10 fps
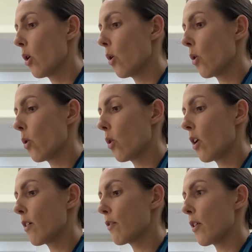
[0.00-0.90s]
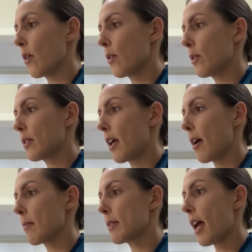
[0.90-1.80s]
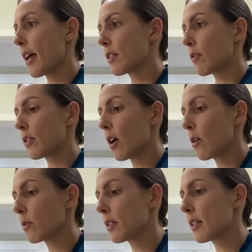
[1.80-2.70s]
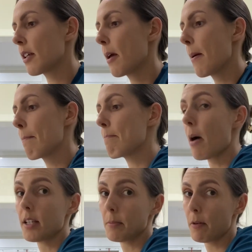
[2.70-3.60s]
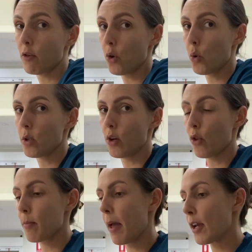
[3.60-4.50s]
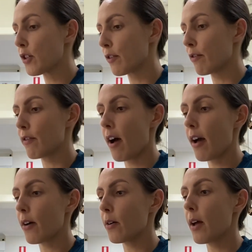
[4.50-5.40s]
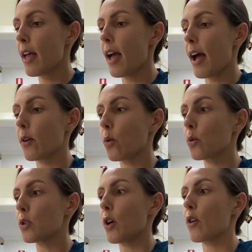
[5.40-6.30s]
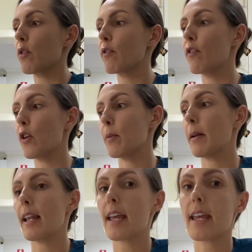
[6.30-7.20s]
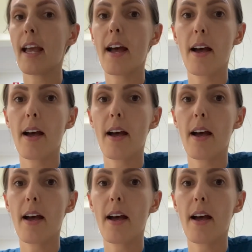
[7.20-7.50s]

All of those test results must be recorded on the patient file and also verbally